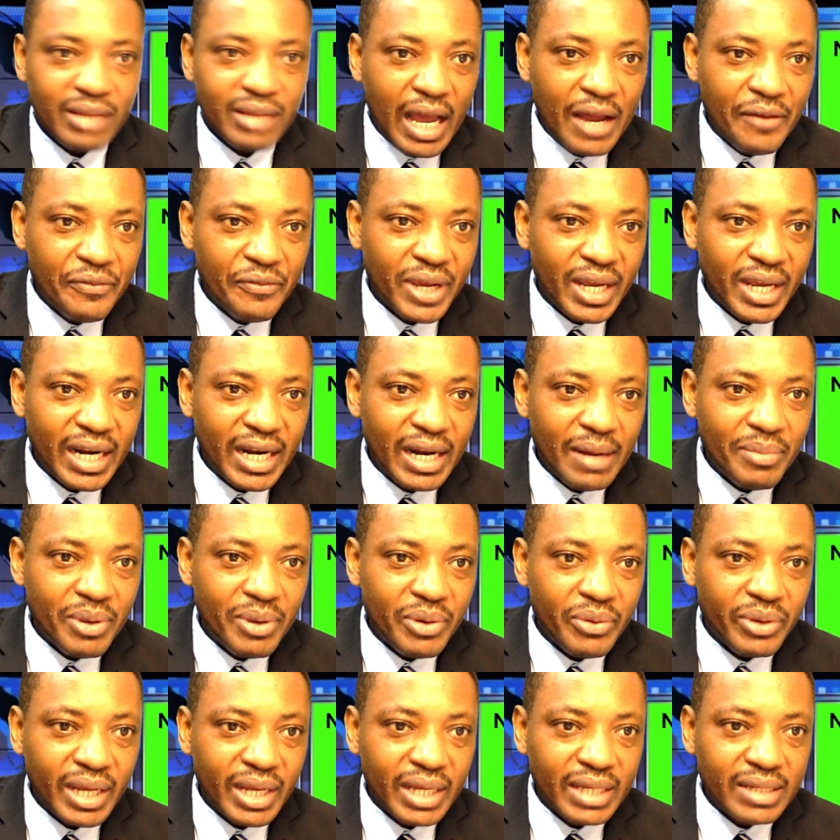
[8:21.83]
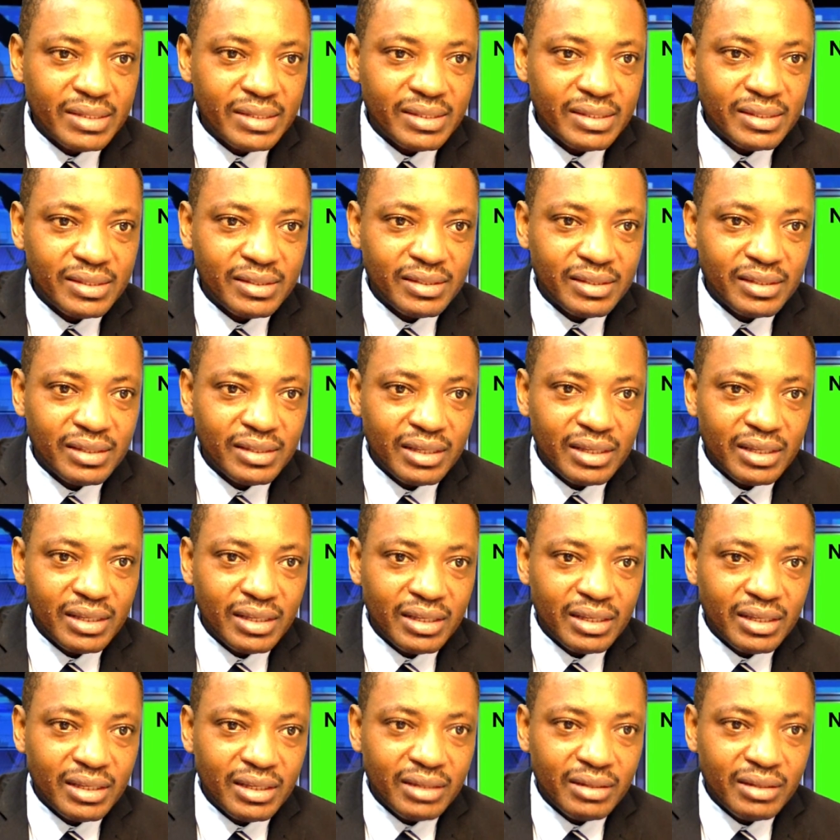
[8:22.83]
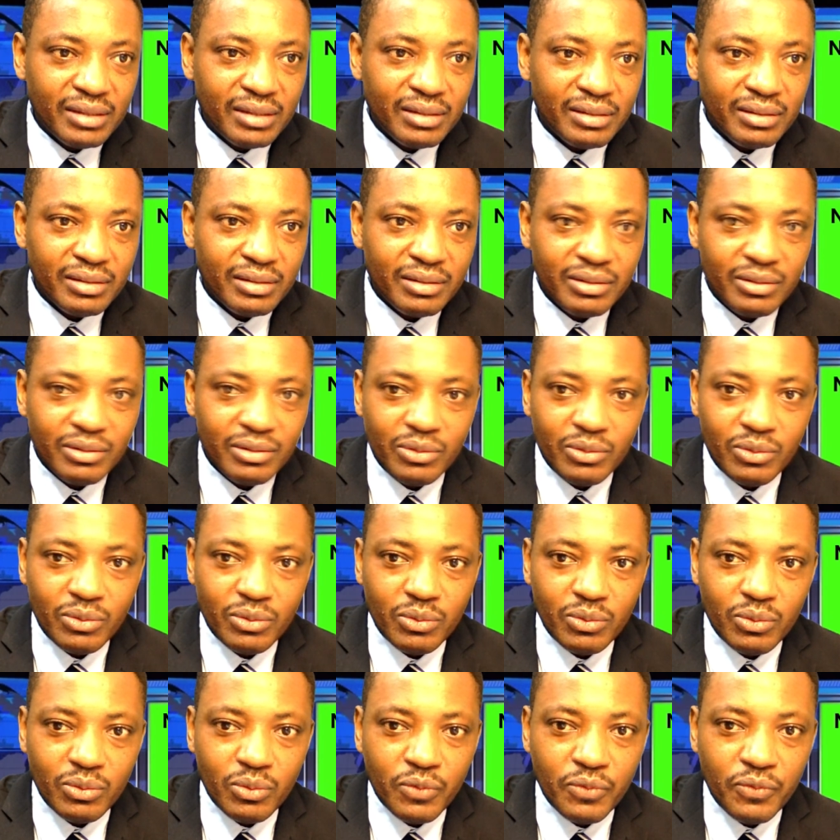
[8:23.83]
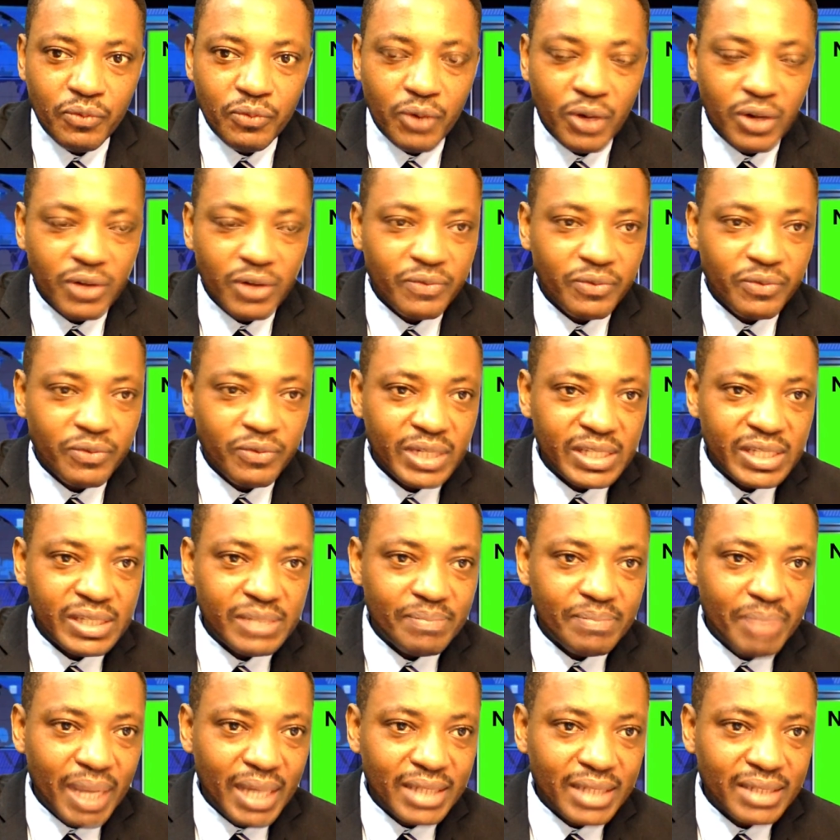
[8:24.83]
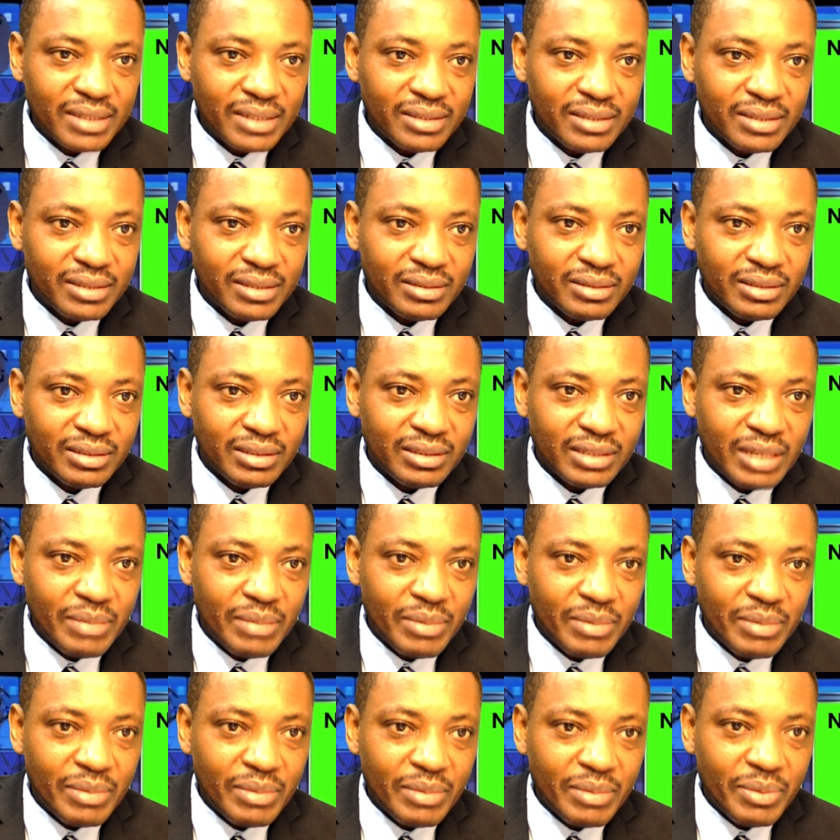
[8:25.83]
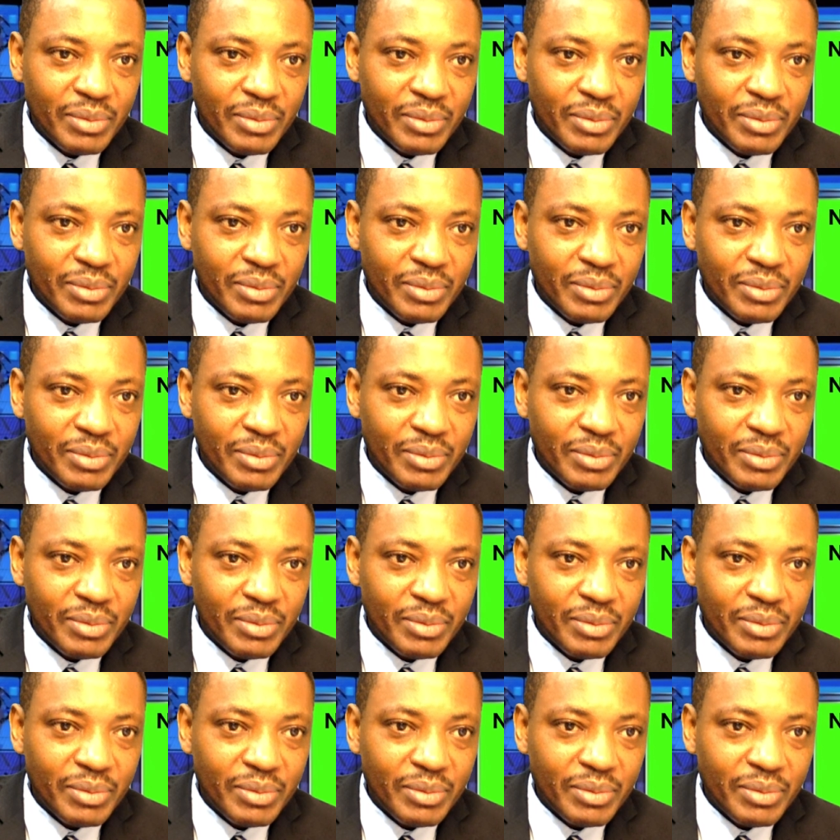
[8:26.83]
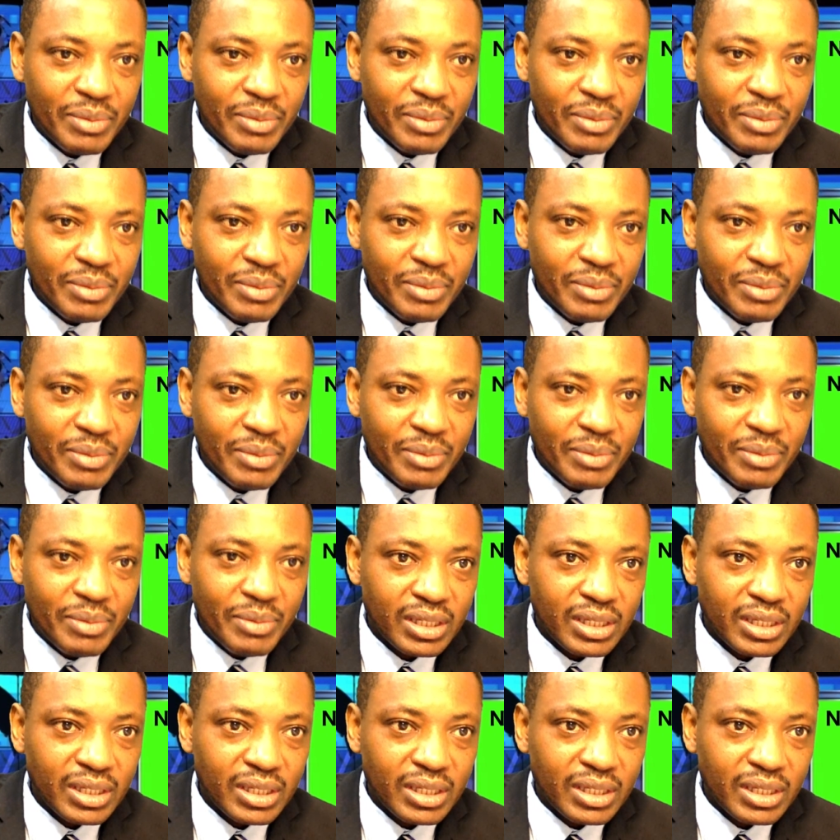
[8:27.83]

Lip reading: The African Americans who fought for this battle. Let me bring up the pictures.